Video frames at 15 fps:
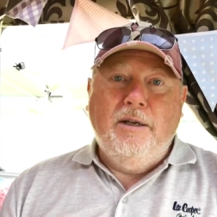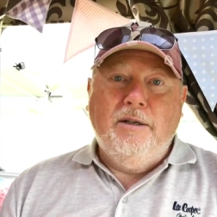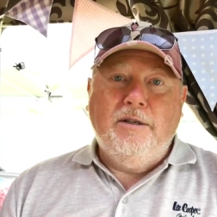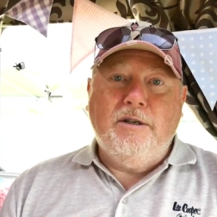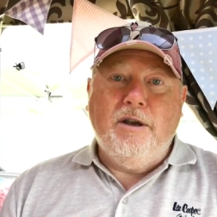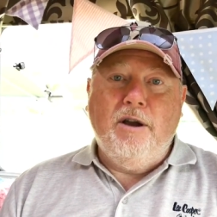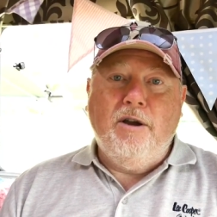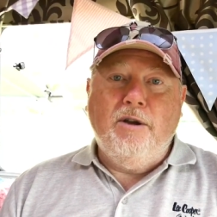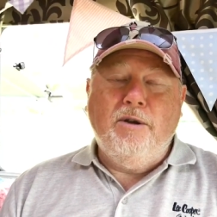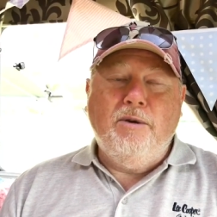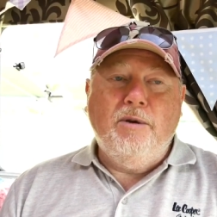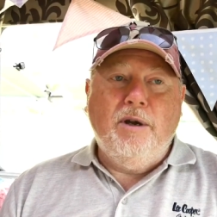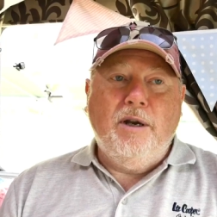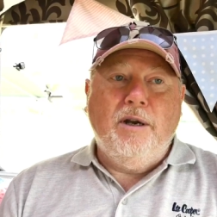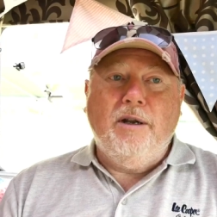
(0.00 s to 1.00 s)

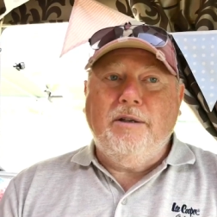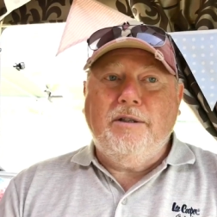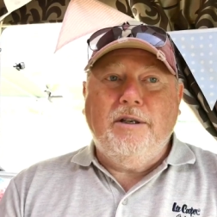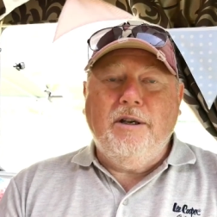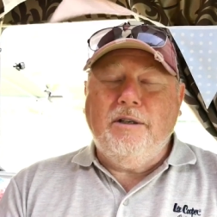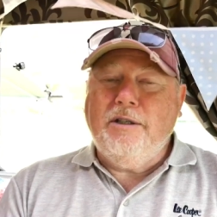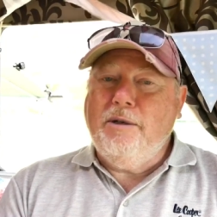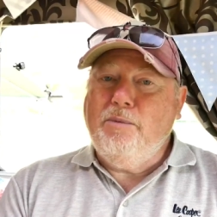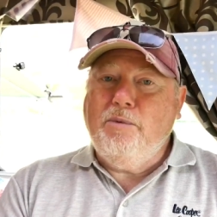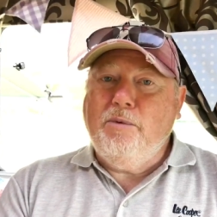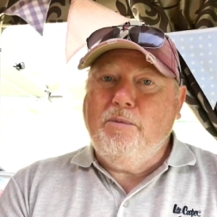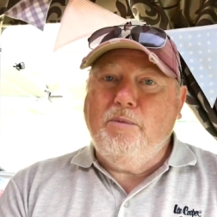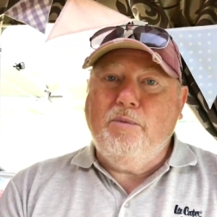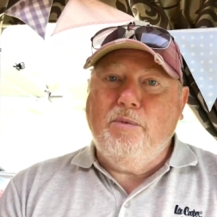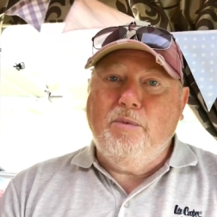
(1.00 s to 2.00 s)
So uh, I said,
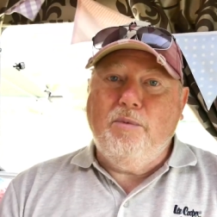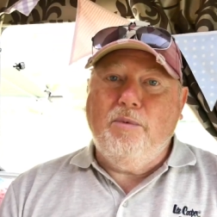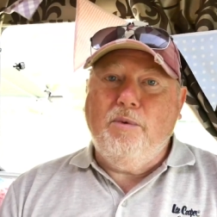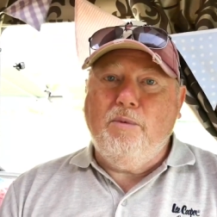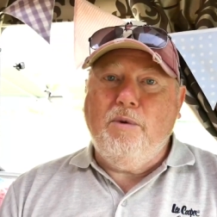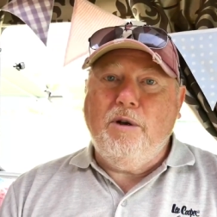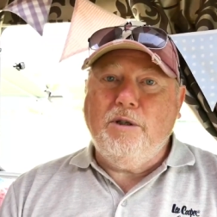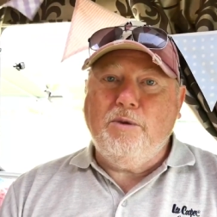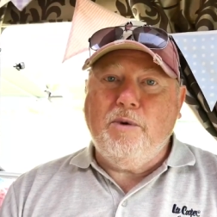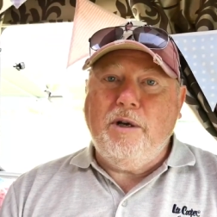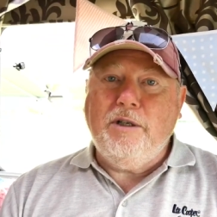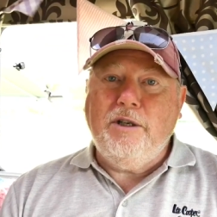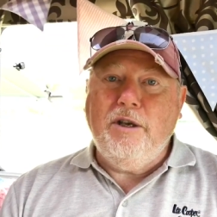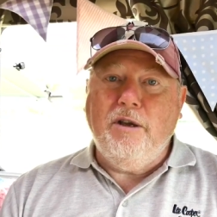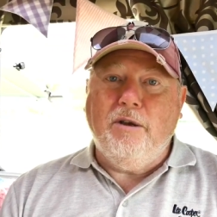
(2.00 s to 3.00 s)
well, what do
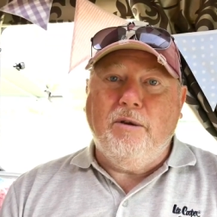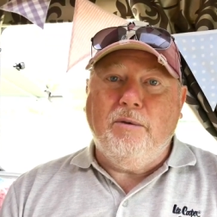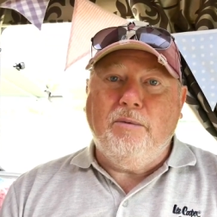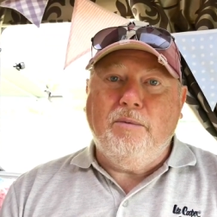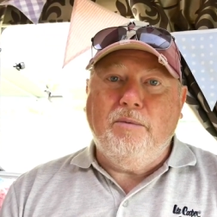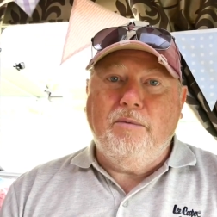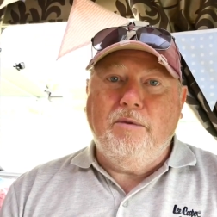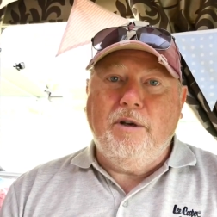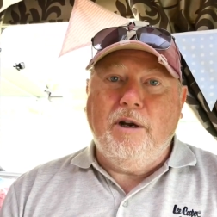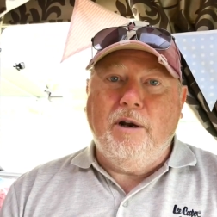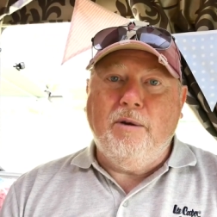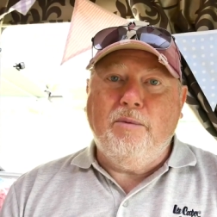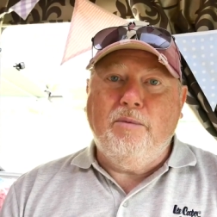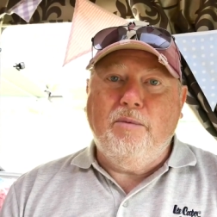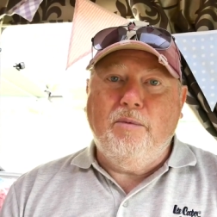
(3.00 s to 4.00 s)
I do? You
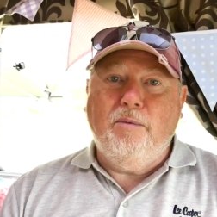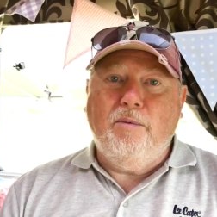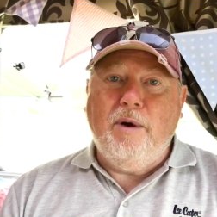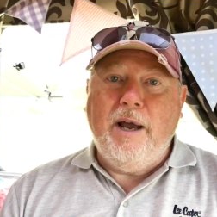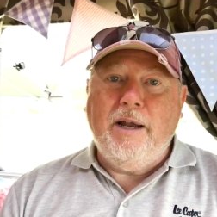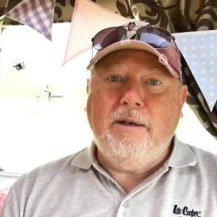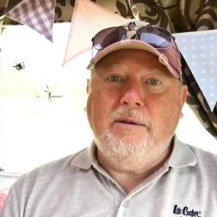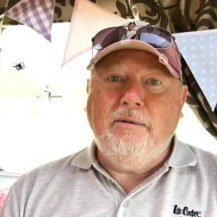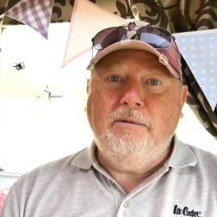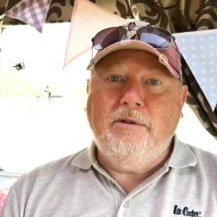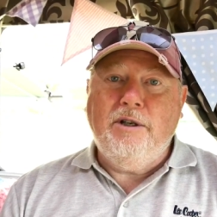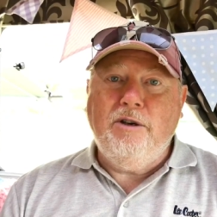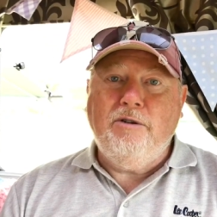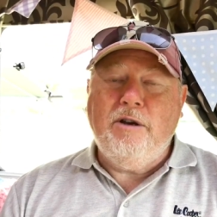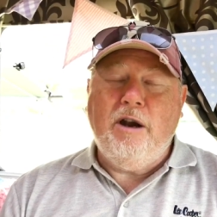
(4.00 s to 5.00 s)
know, when
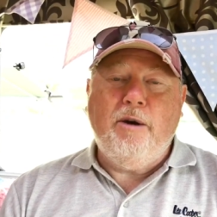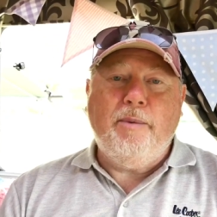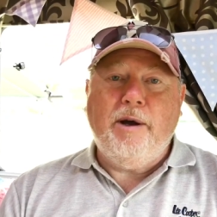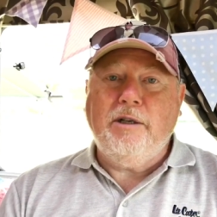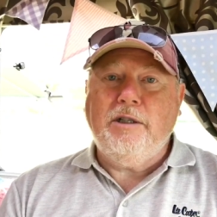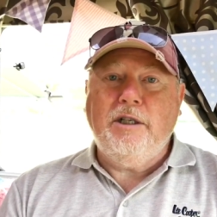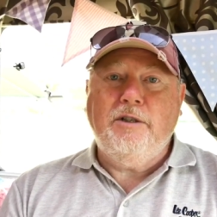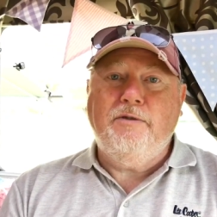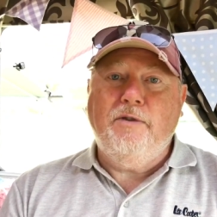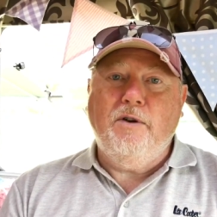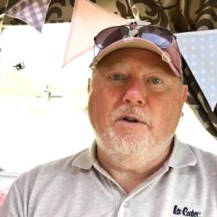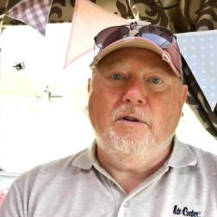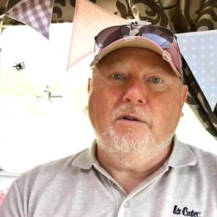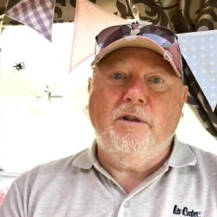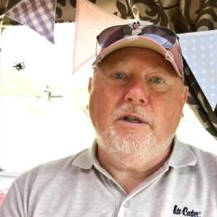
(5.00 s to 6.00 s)
two terabytes is
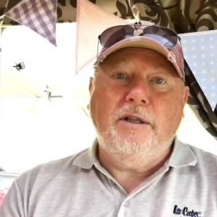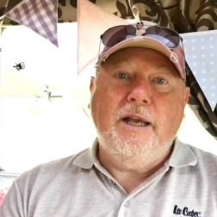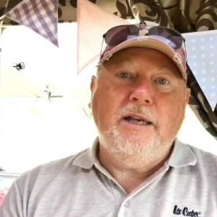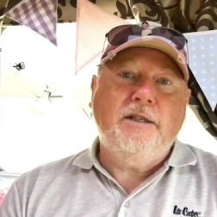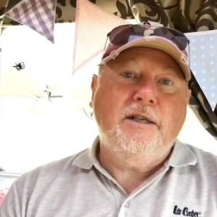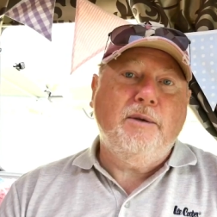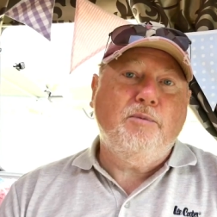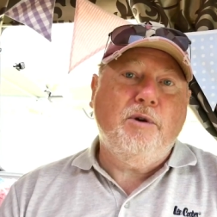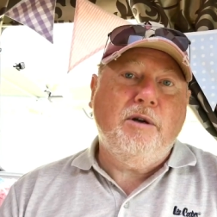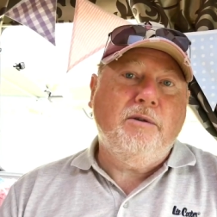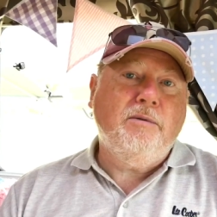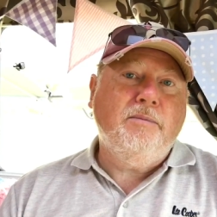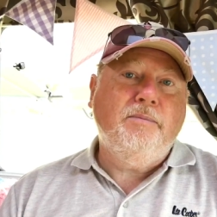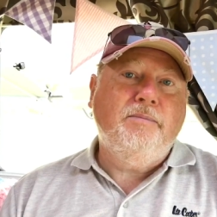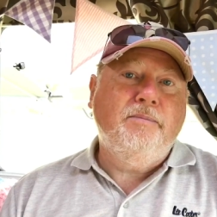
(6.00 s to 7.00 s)
full, and they said,
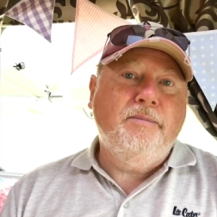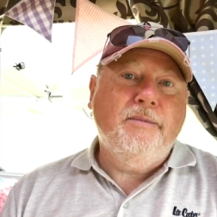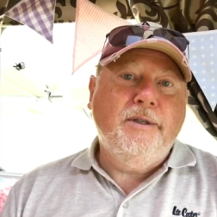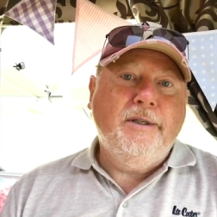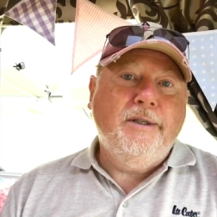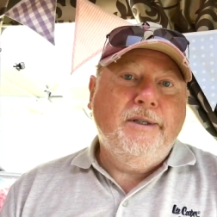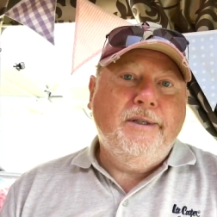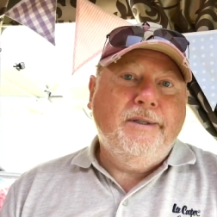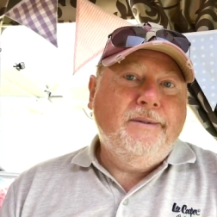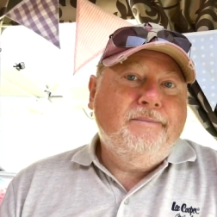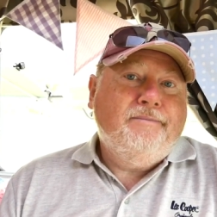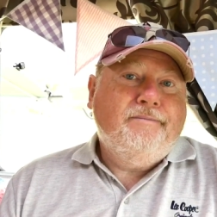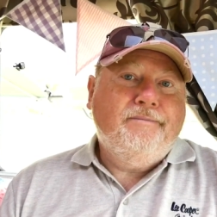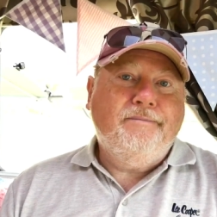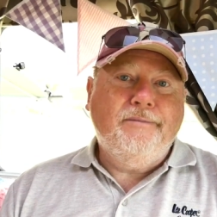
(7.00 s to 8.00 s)
well,
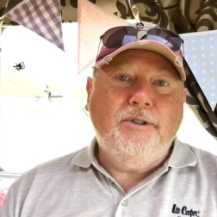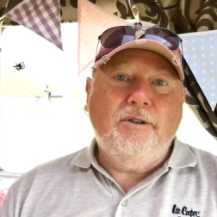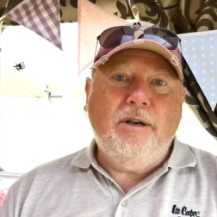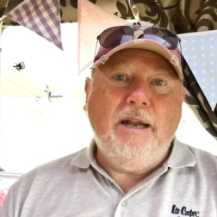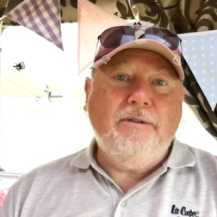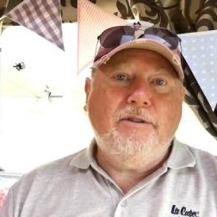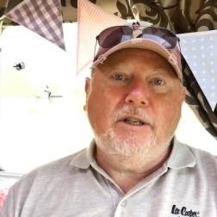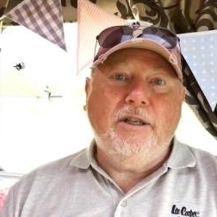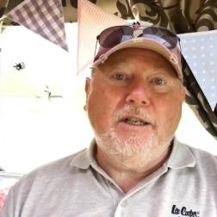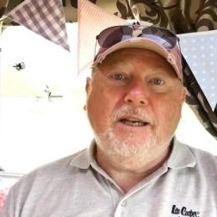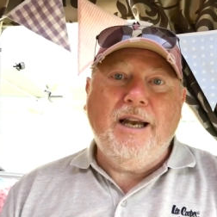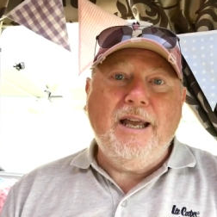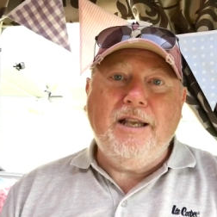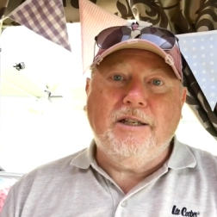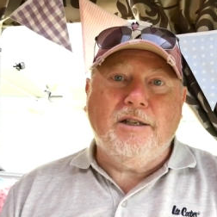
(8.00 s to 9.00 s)
you'll have to
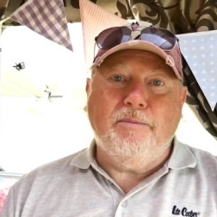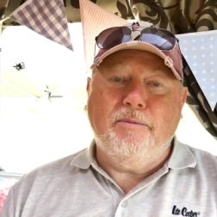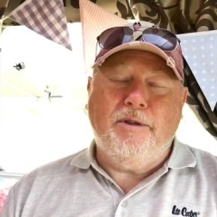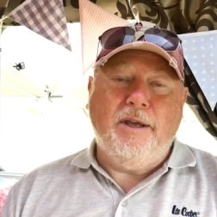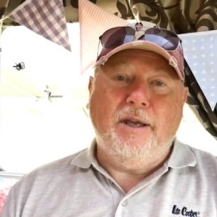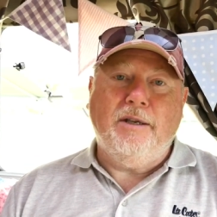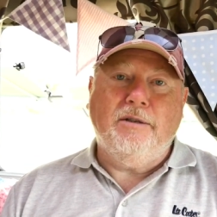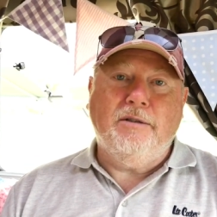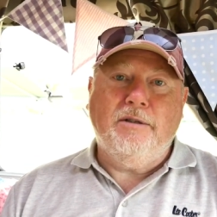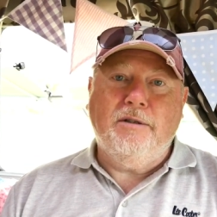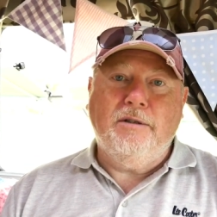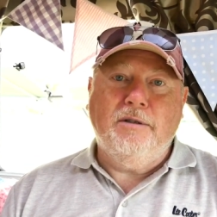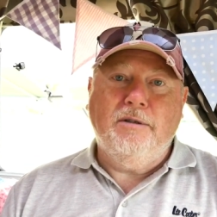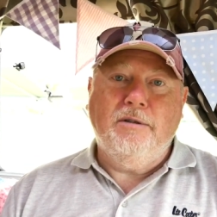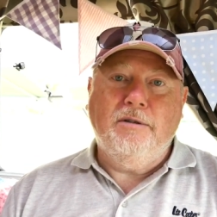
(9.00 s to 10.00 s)
delete some
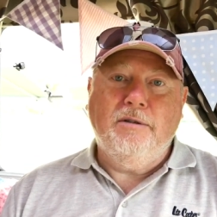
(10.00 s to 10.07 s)
things